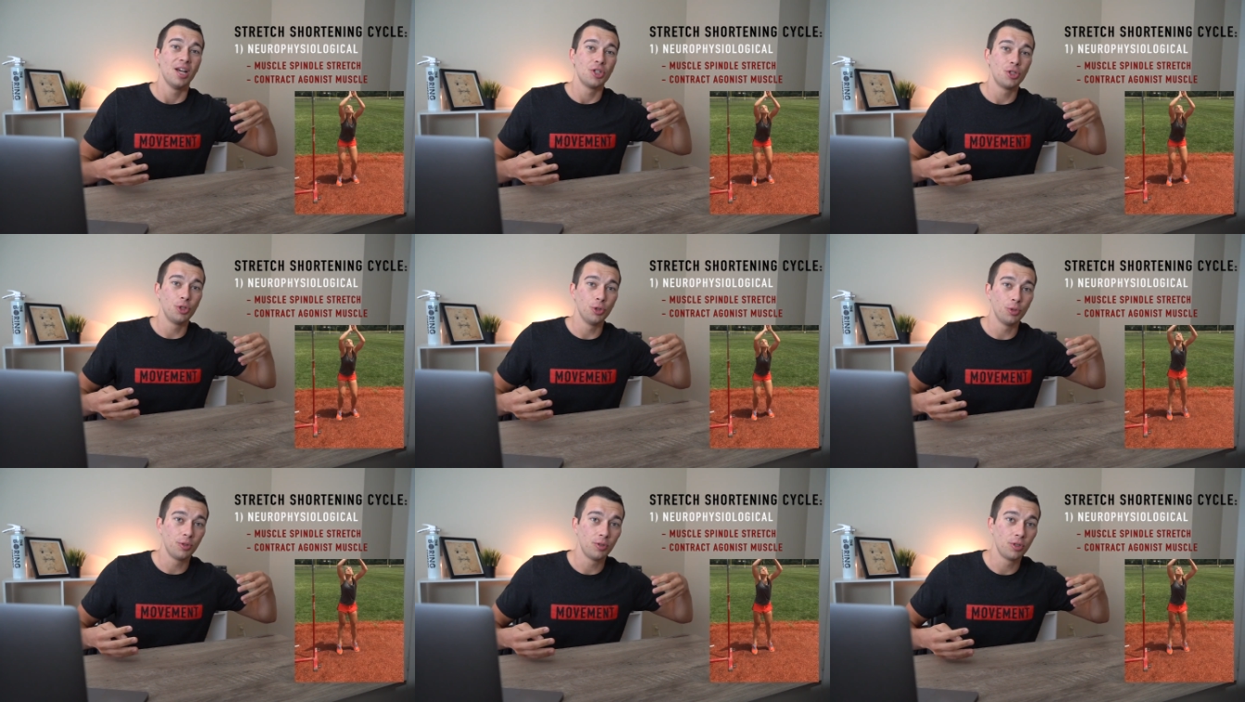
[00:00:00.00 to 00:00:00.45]

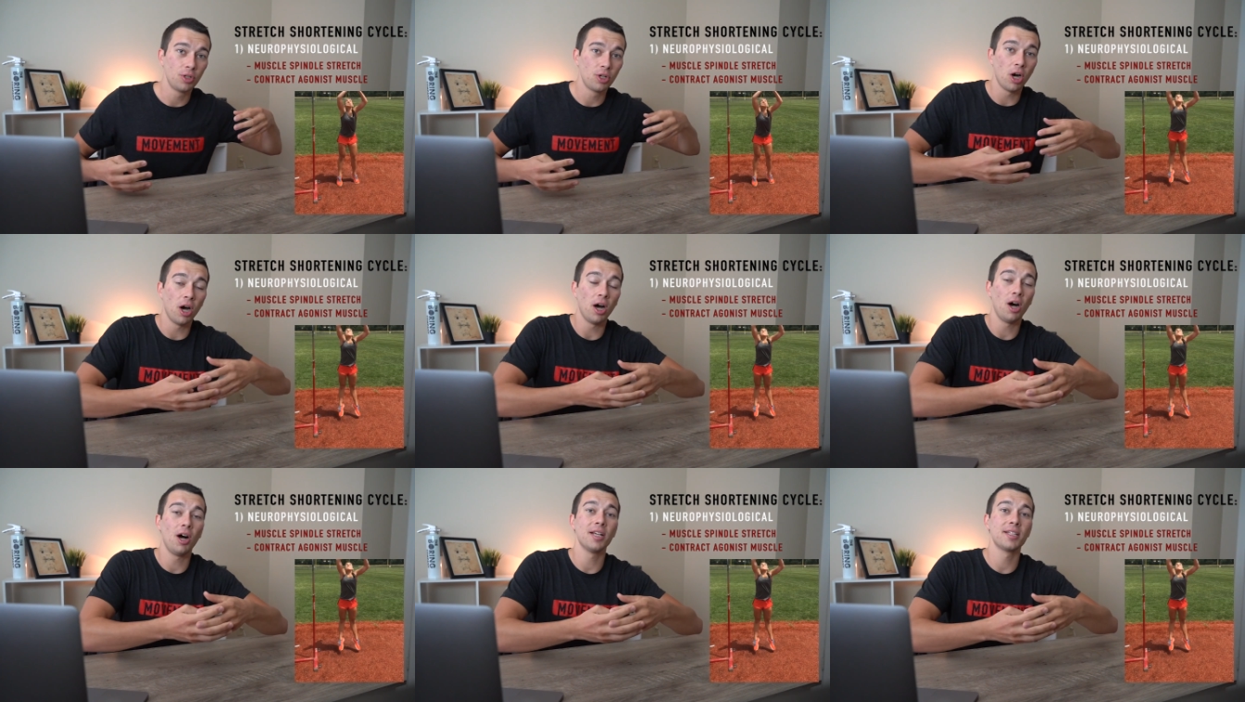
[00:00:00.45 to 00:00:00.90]
to
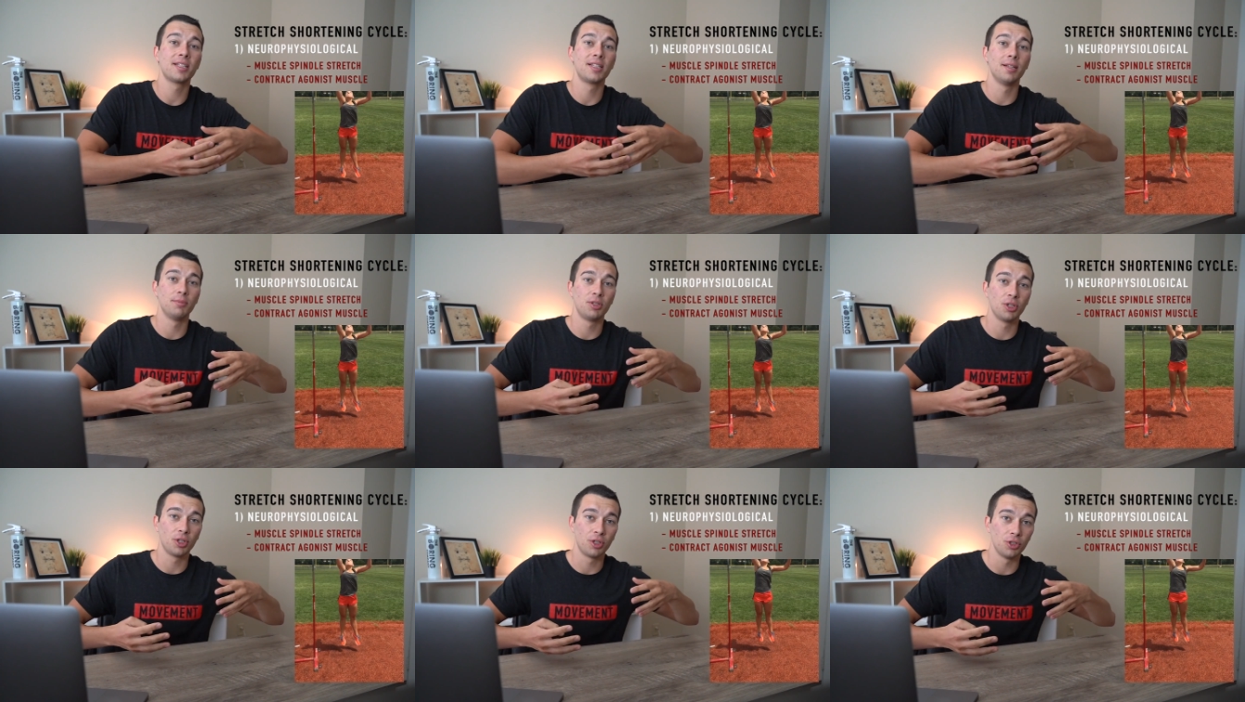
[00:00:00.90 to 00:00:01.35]
cause
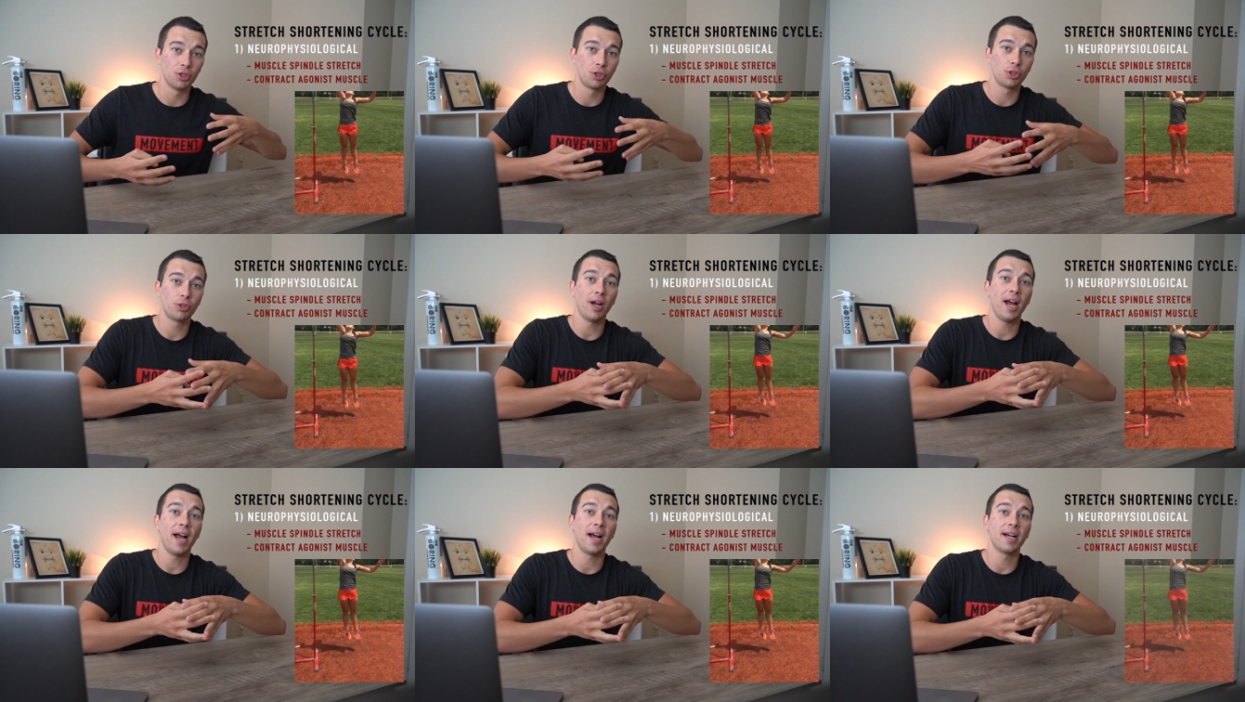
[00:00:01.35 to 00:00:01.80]
them to
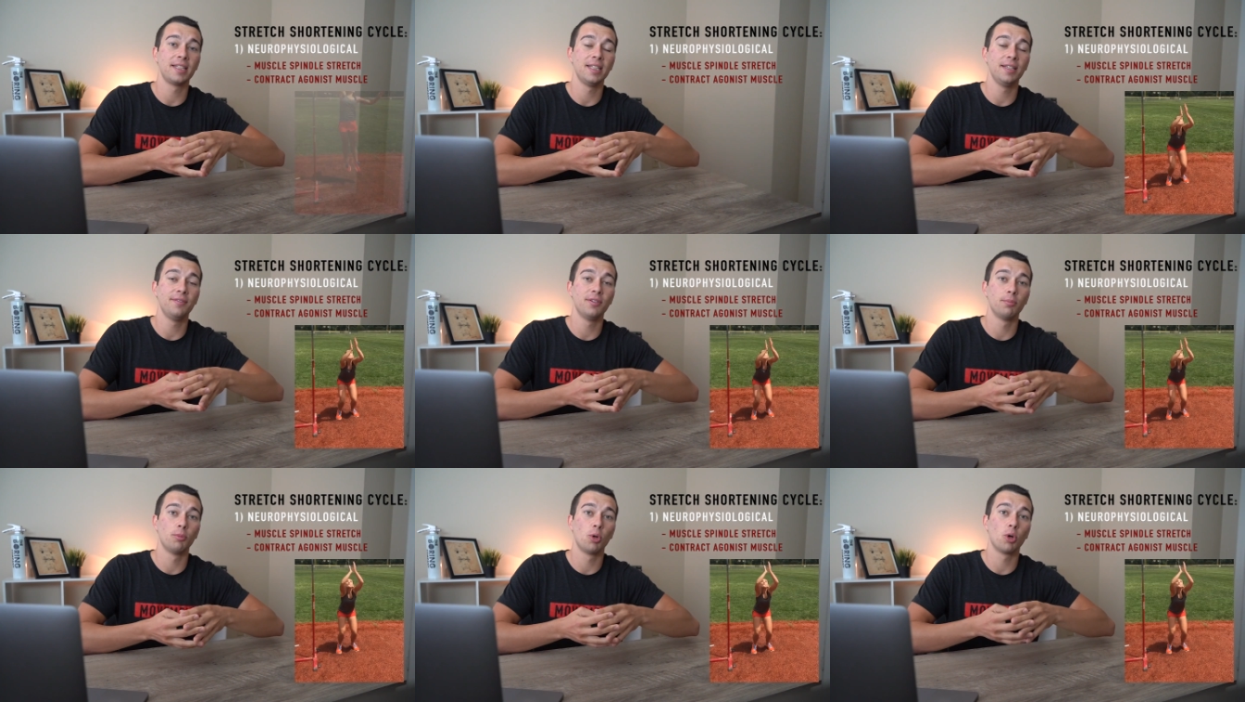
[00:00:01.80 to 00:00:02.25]
contract
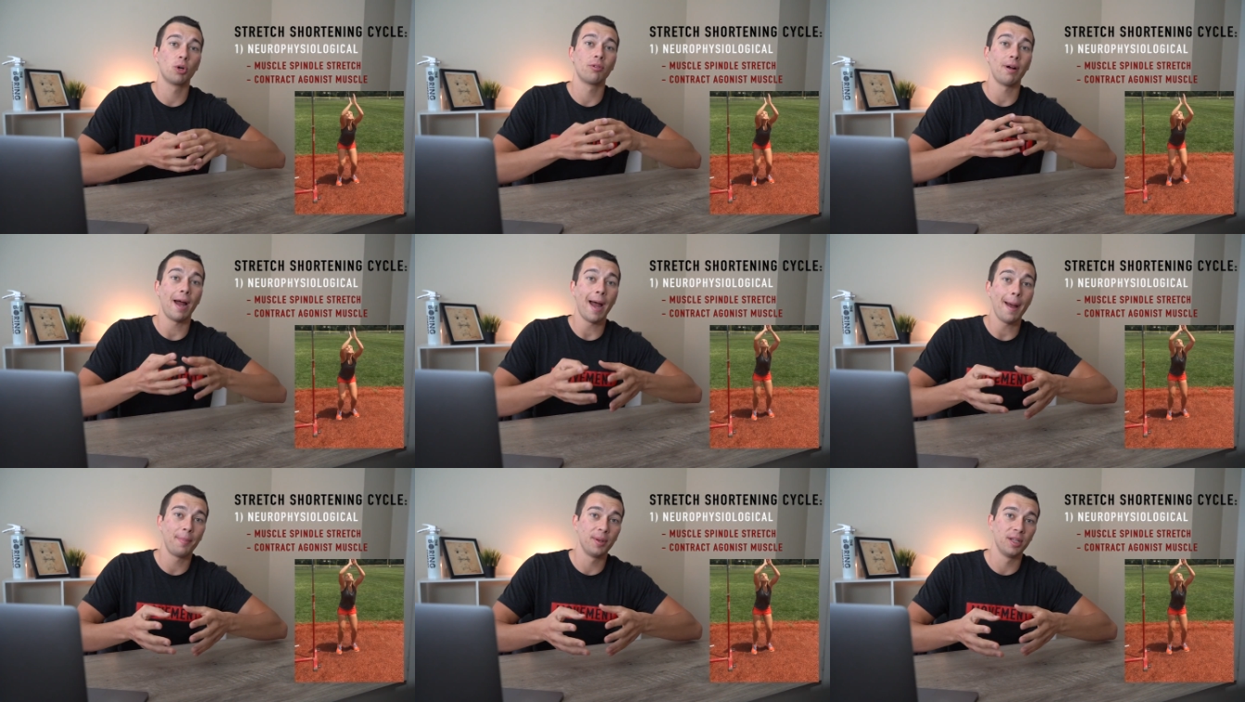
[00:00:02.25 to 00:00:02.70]
even more
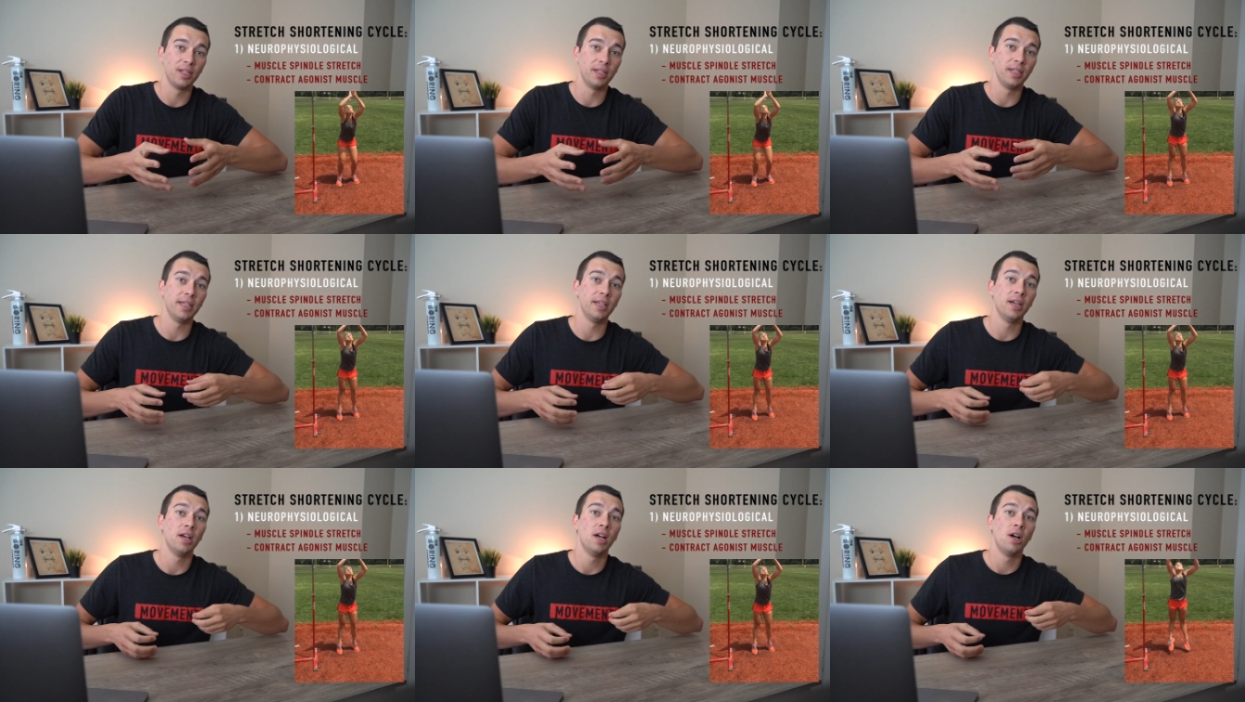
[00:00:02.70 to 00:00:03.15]

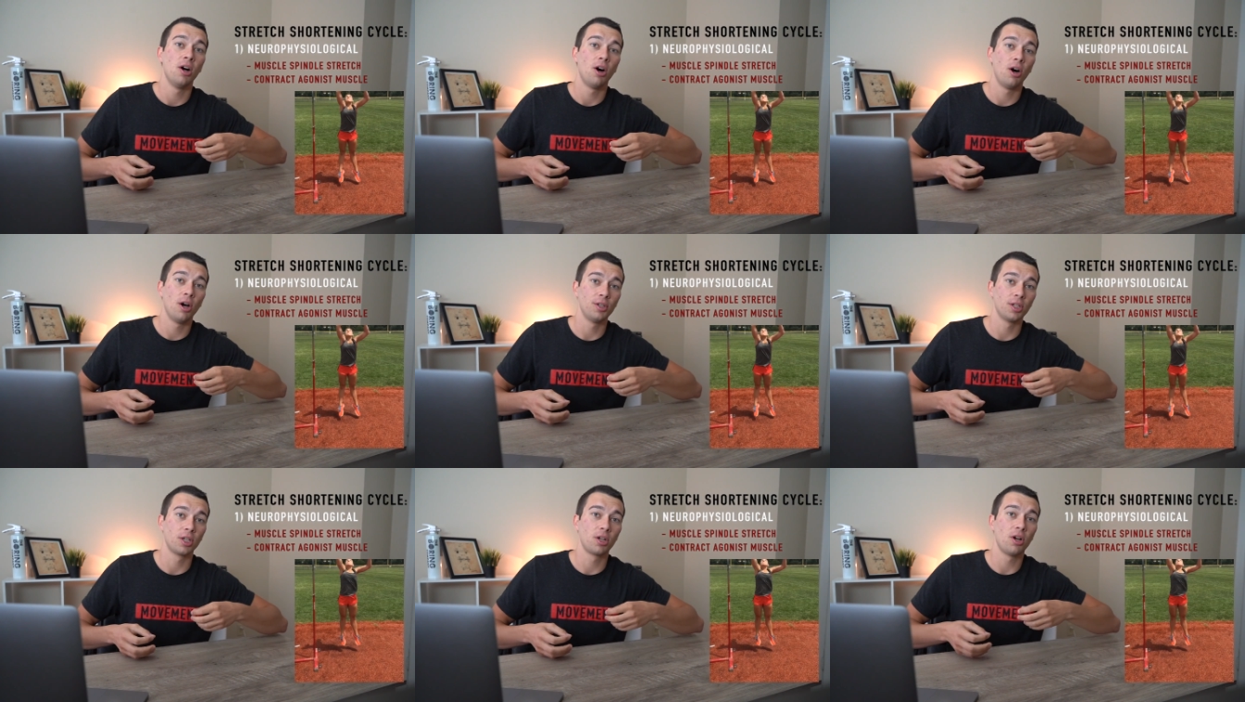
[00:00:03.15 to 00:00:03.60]
rapidly
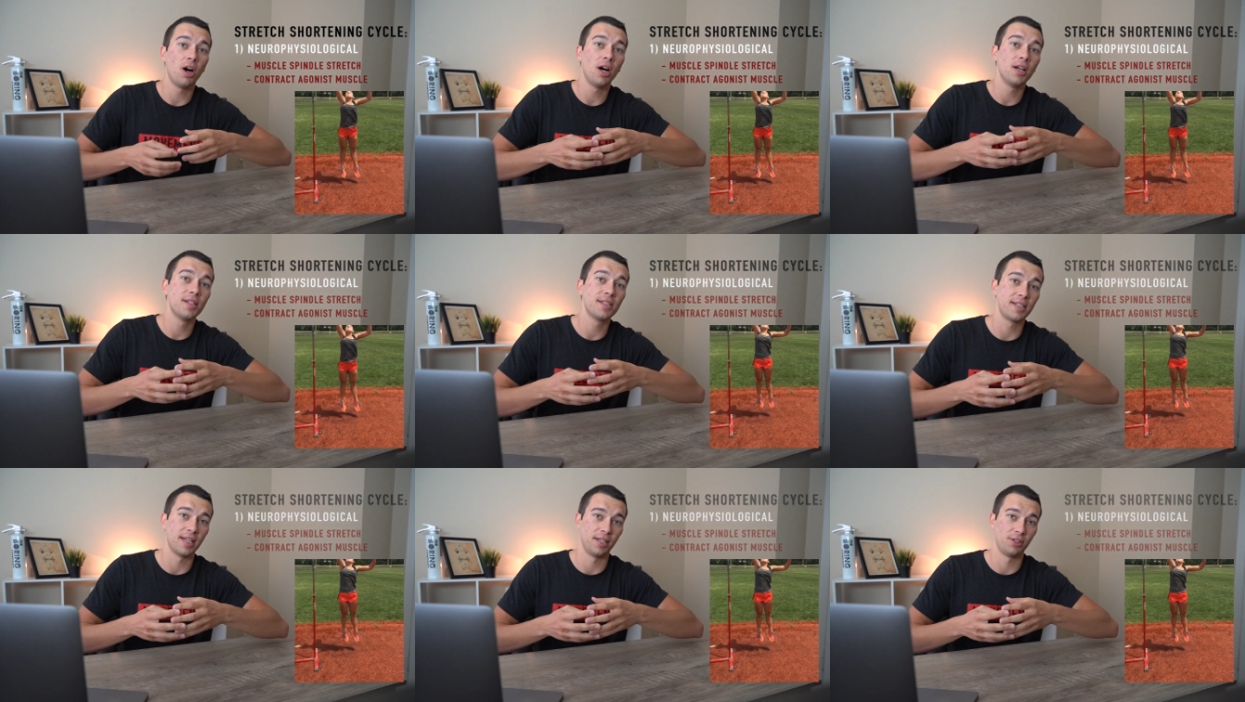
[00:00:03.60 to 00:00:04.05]
on the
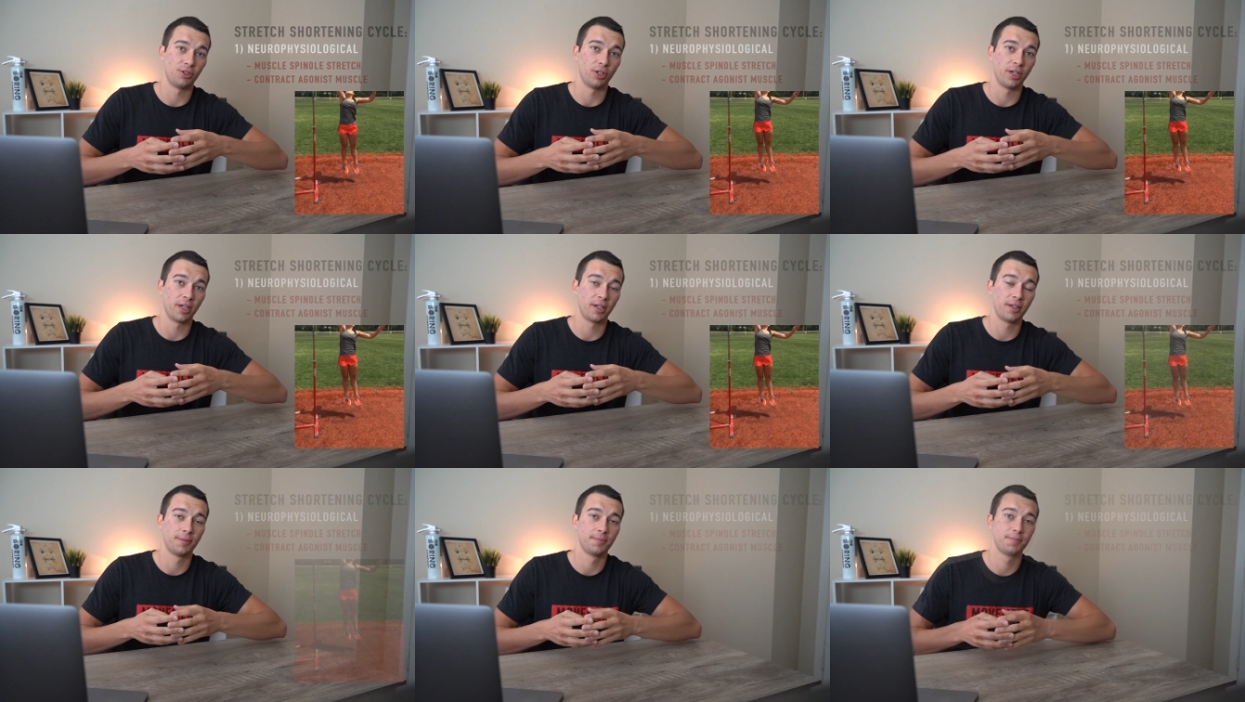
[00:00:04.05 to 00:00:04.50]

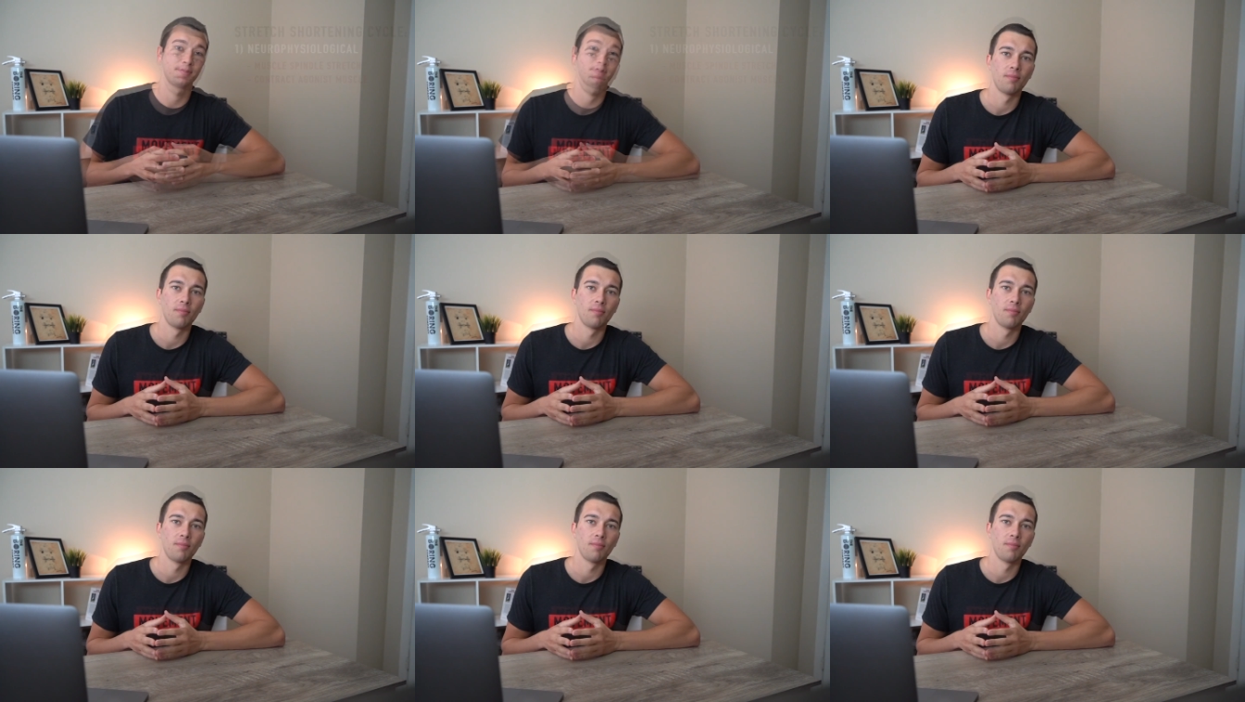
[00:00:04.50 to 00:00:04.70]
concentric.